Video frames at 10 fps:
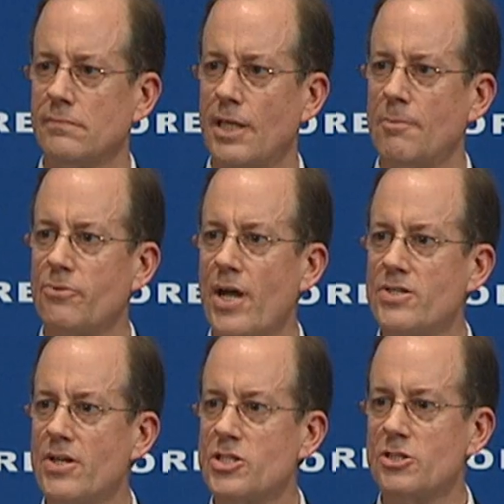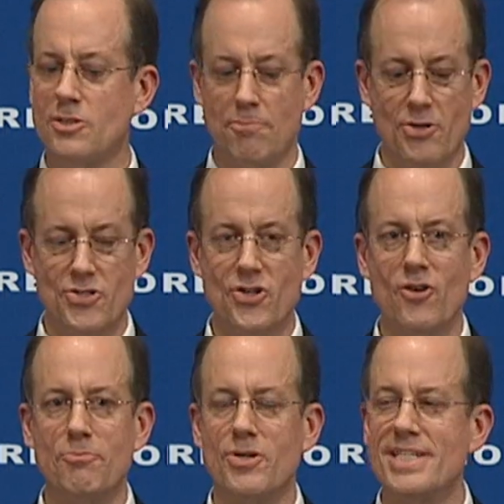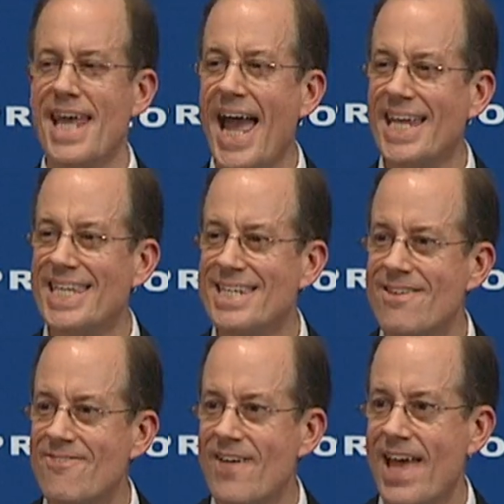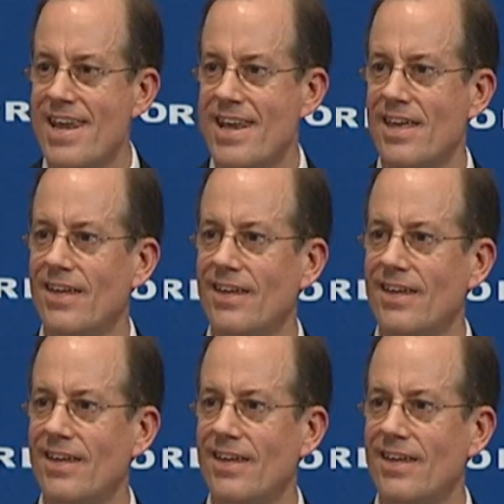And the present is to preserve, protect, and defend.